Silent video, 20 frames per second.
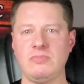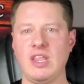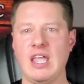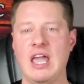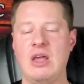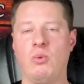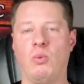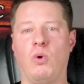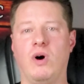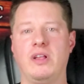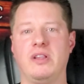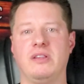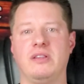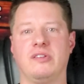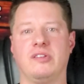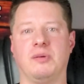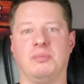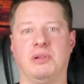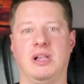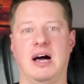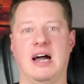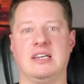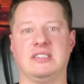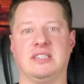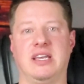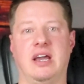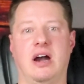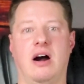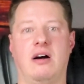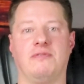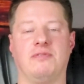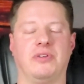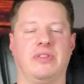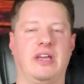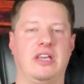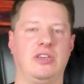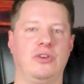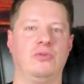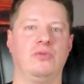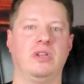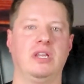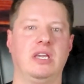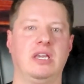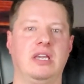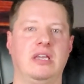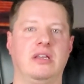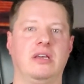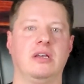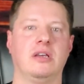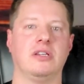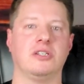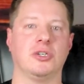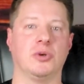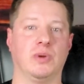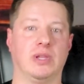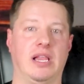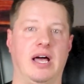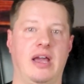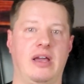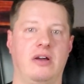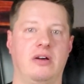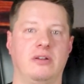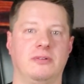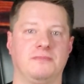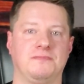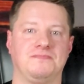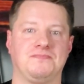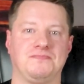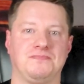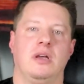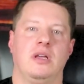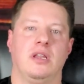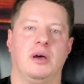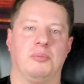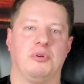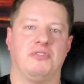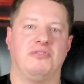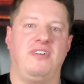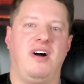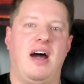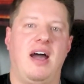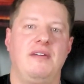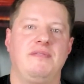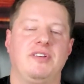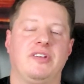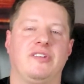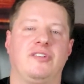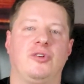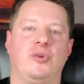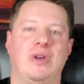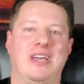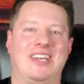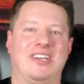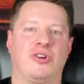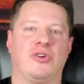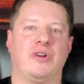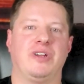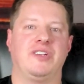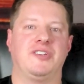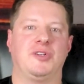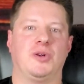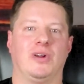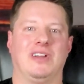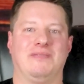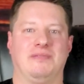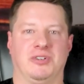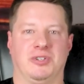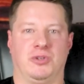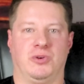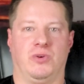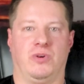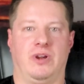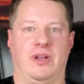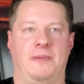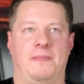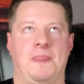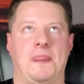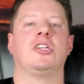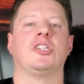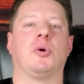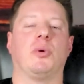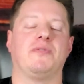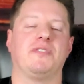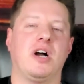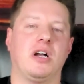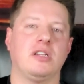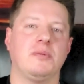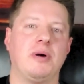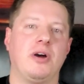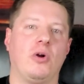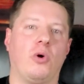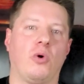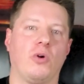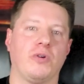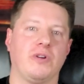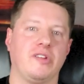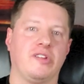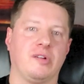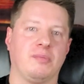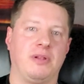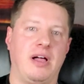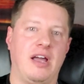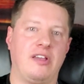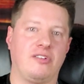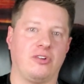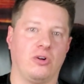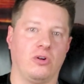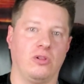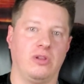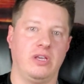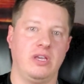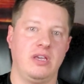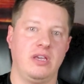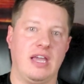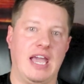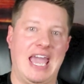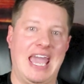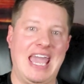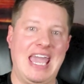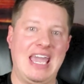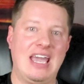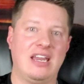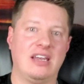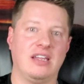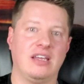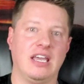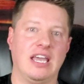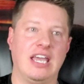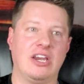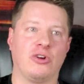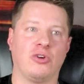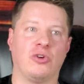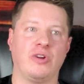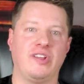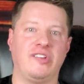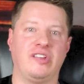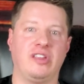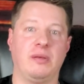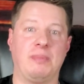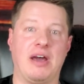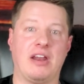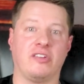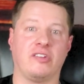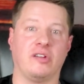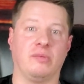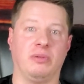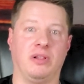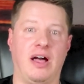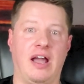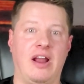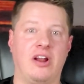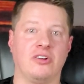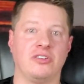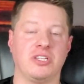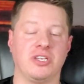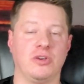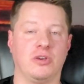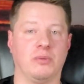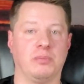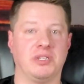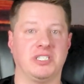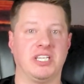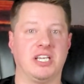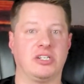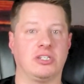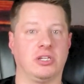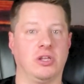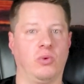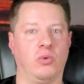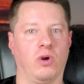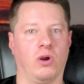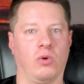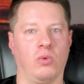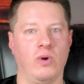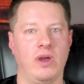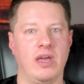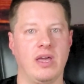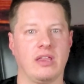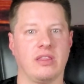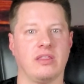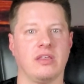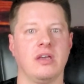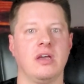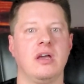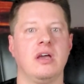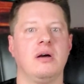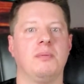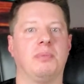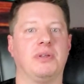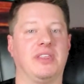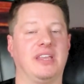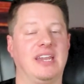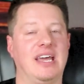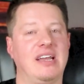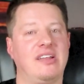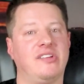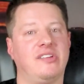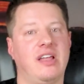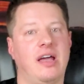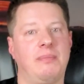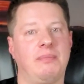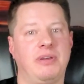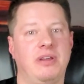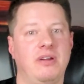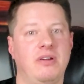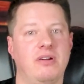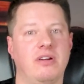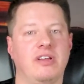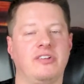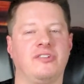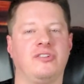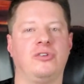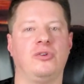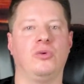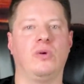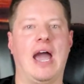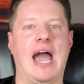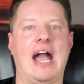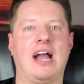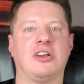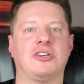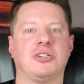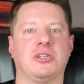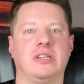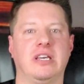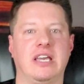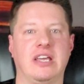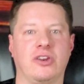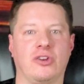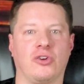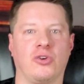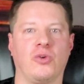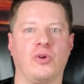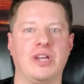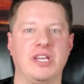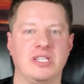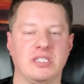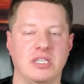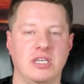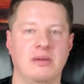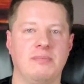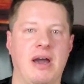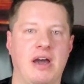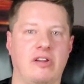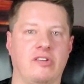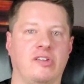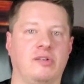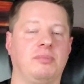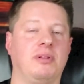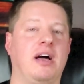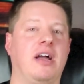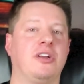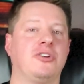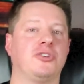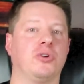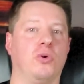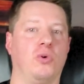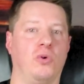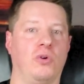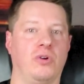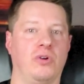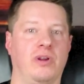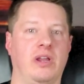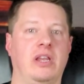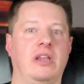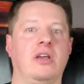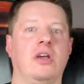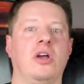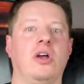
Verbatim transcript: and what supplies they offer that you need to rely on. Number five is to increase your inventory. So we've talked about ordering supplies early and increasing the amount of suppliers that you could potentially work with. But the next step here is to actually increase the amount of suppliers you're ordering